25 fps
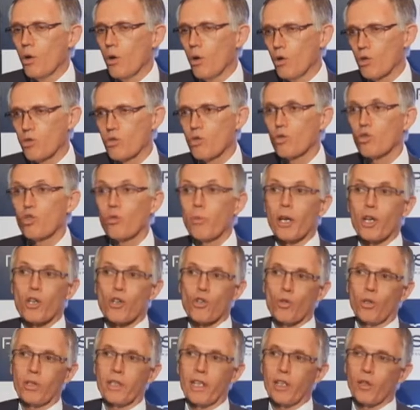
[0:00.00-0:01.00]
also to make
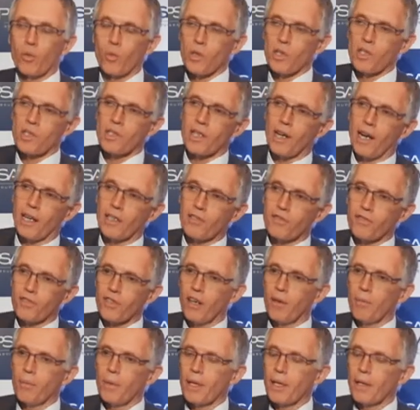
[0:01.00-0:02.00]
sure that we start
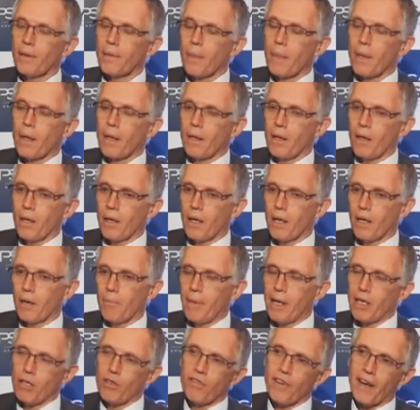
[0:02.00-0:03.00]
from a, a
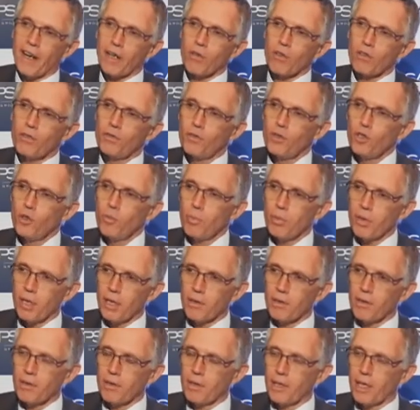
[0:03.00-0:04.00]
manufacturing
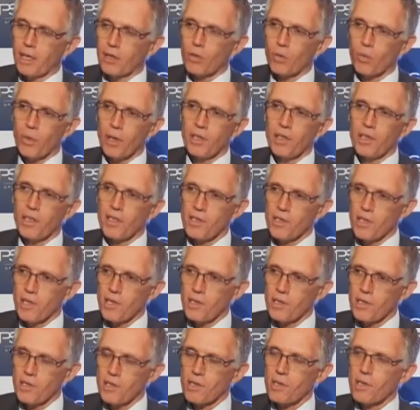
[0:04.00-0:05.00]
footprint that already
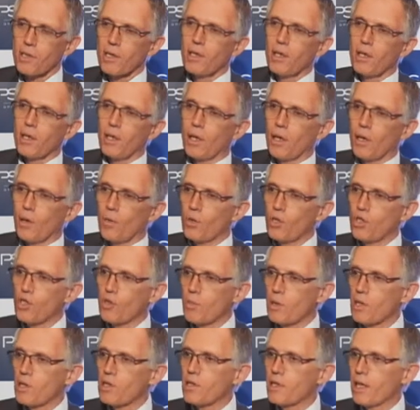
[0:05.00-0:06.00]
exists,
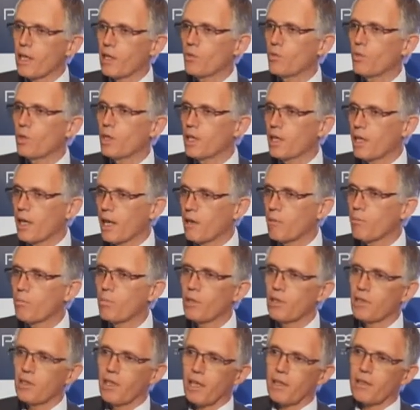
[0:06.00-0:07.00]
which means that we can
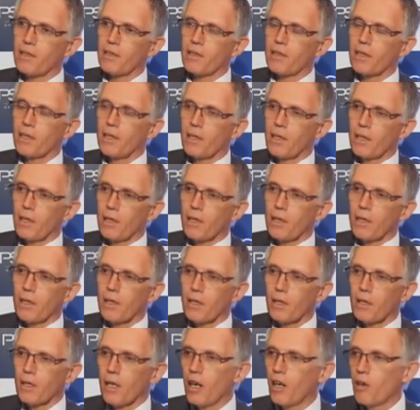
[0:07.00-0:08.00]
protect
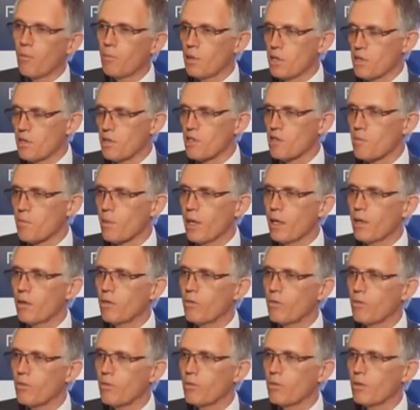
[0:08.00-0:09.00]
uh, our business
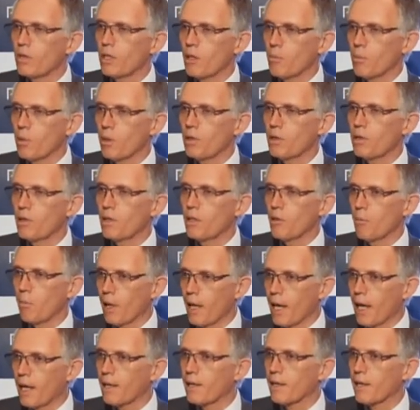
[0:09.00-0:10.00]
plan to keep it in the
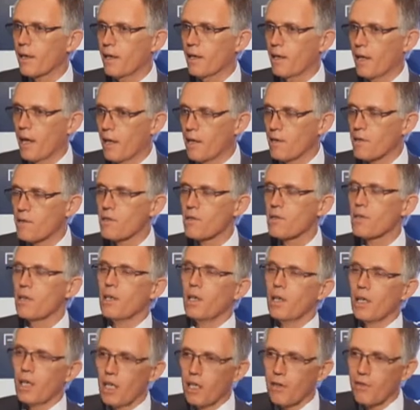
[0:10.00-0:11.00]
black and hence
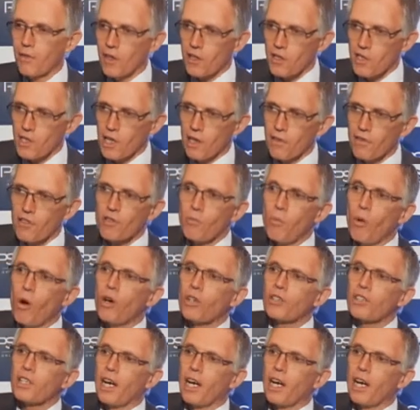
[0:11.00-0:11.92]
give ourselves more